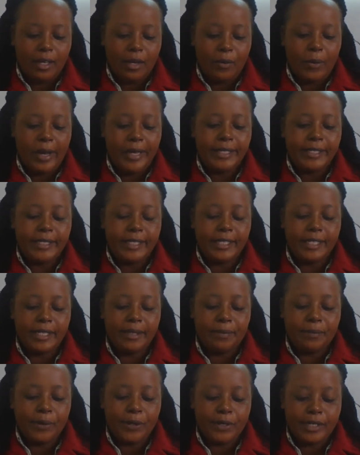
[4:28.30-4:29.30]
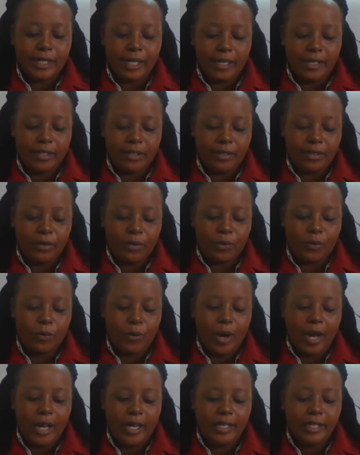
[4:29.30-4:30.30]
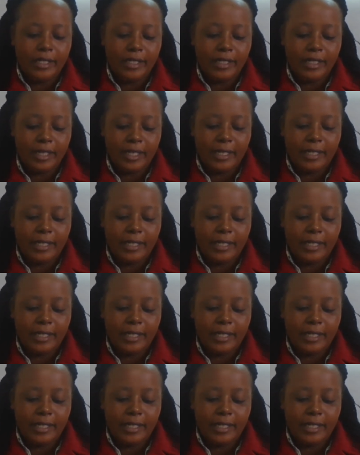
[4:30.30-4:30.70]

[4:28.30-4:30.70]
Why is it important? One,